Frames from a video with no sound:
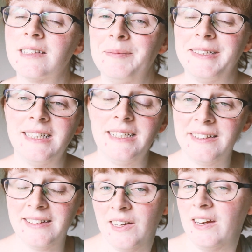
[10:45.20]
cup of
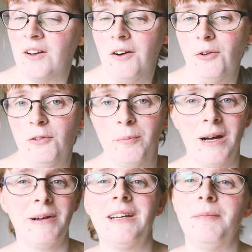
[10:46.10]
tea, getting cold
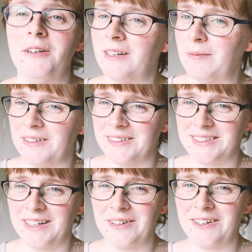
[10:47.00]
by my computer
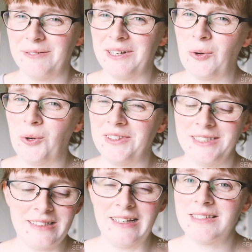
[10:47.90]
because I'm going to record
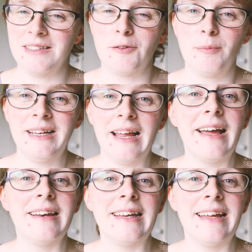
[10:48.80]
this last little bit
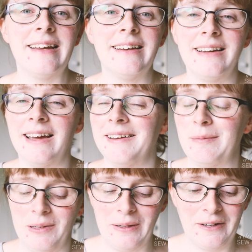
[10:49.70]
and then edit and
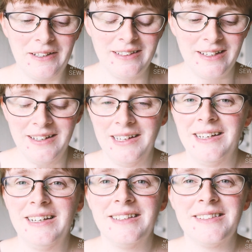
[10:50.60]
upload.
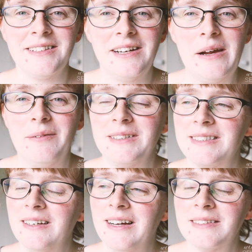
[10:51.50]
So it
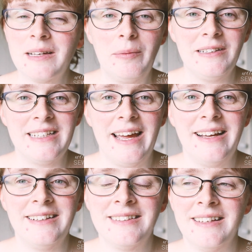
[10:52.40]
was a nice couple of
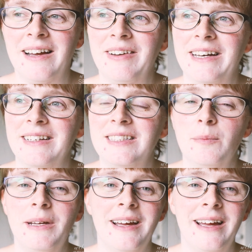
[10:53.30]
days. I mean, it's
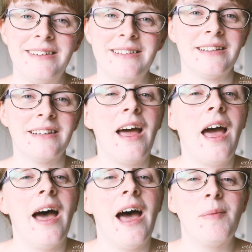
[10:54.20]
a bit hectic
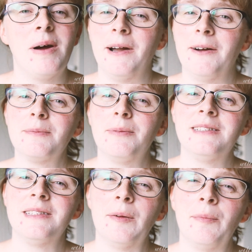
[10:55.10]
at my parents'
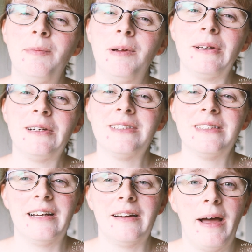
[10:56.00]
place at the moment because
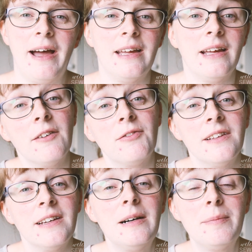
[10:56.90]
they are packing
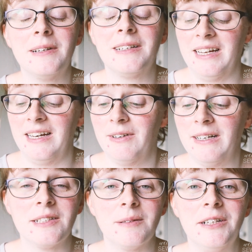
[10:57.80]
everything up and getting
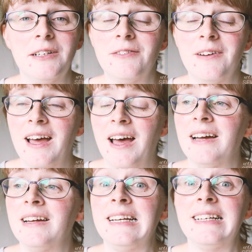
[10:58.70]
ready to move
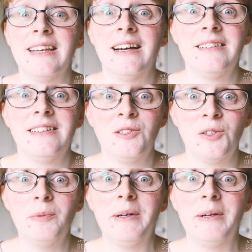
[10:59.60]
in exactly 2